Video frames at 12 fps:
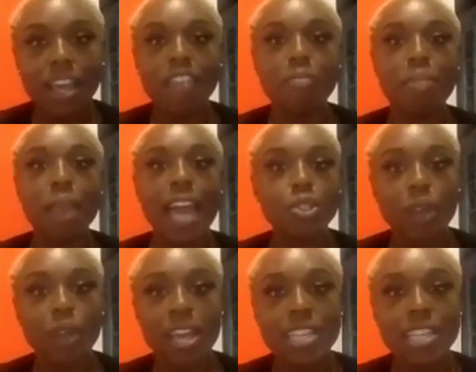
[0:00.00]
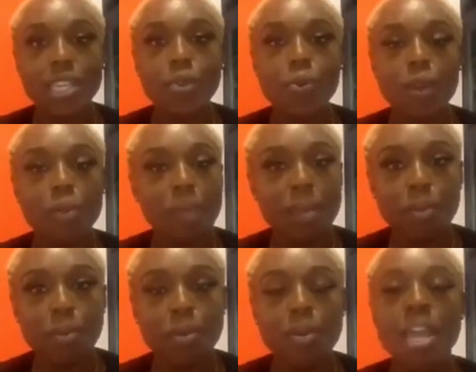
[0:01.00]
of Black trans and queer people
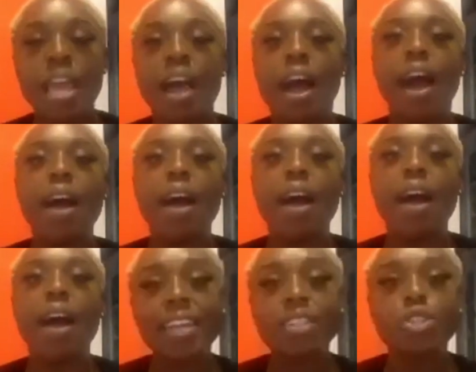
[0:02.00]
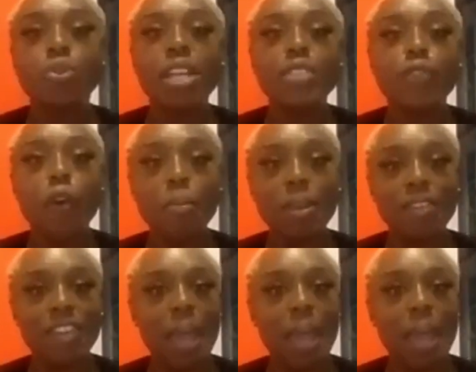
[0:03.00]
and transformative